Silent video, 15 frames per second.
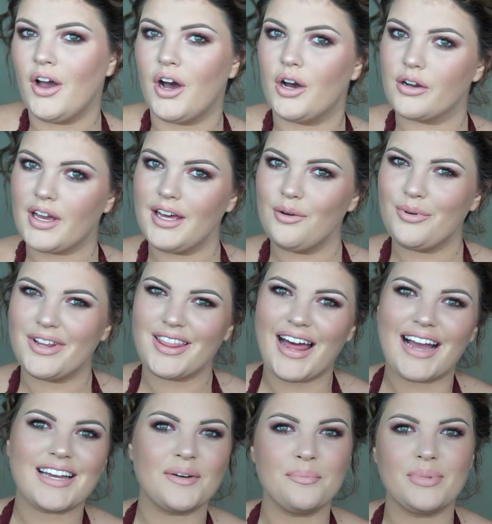Okay, well
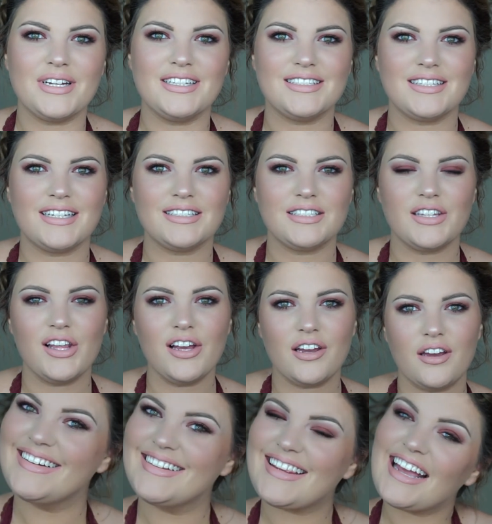that completes this look.
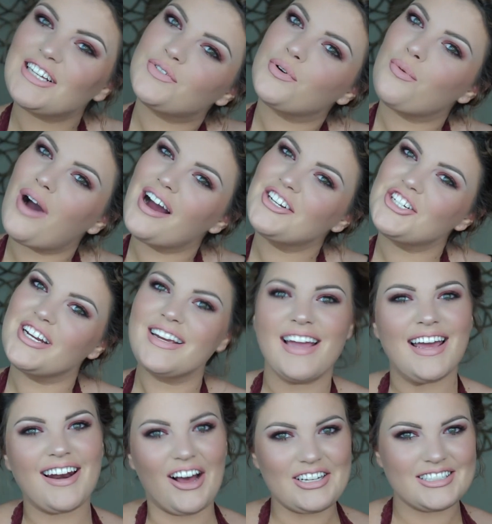Thanks for watching,
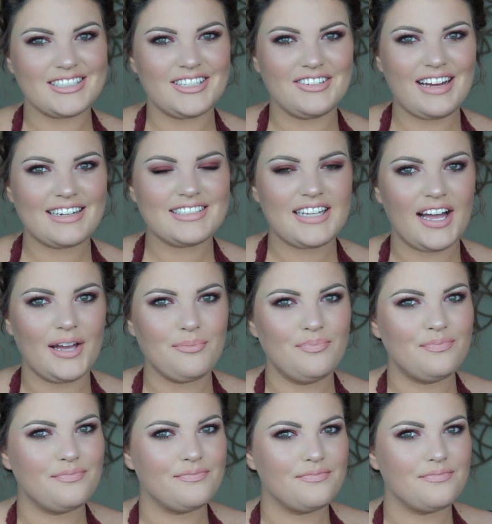and I'll see you next time.